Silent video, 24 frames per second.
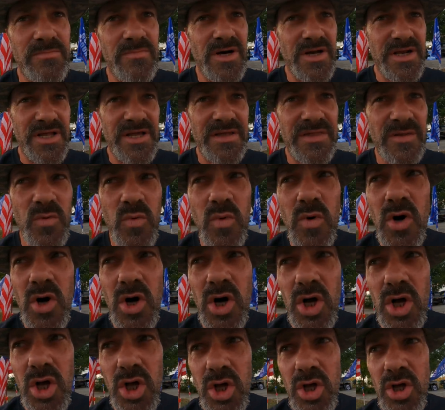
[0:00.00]
of money in the
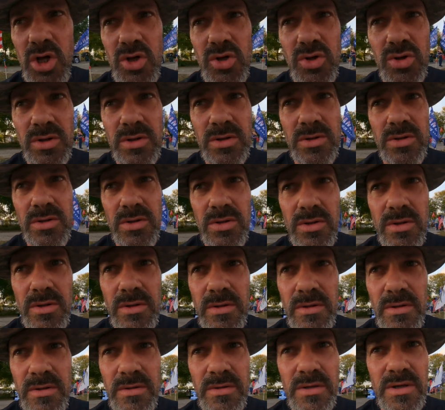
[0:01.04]
wall.
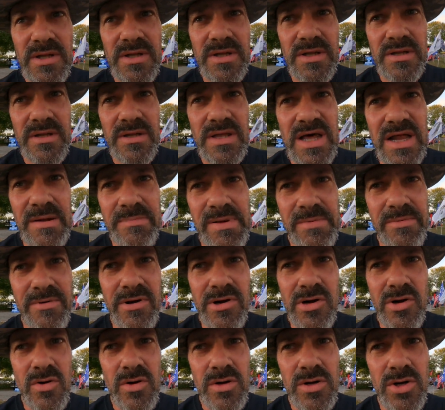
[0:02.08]
And then a lot of people
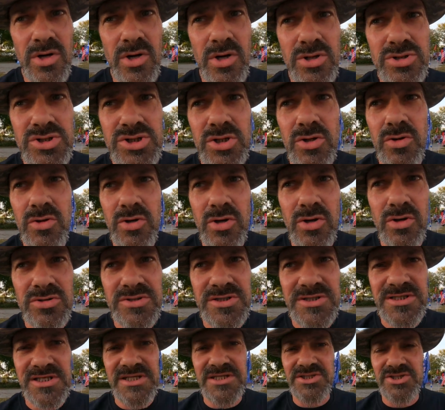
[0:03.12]
are going, oh, Joel
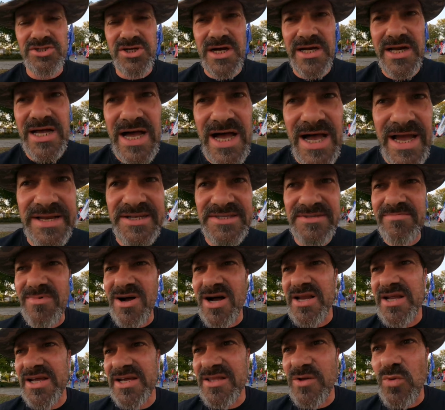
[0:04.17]
Olsteen's trying to hide his
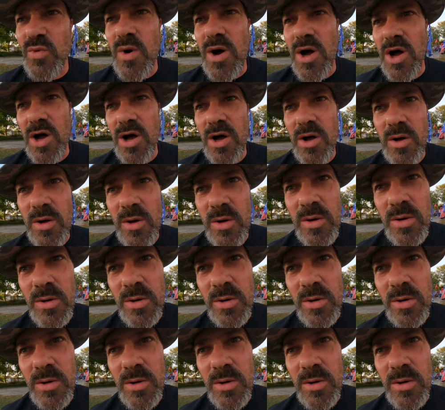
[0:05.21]
money in the wall.